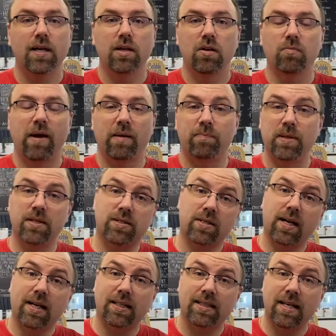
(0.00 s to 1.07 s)
you might be
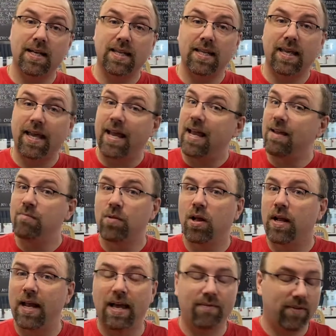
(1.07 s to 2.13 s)
stuck at the end of the game
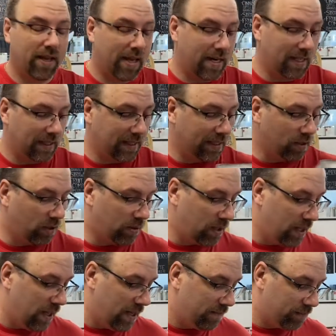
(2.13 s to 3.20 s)
not having any legal
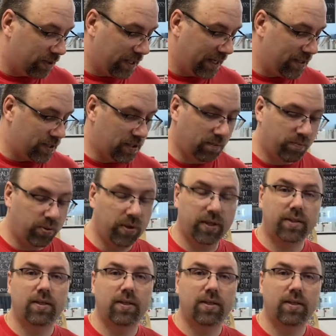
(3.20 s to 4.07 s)
place to put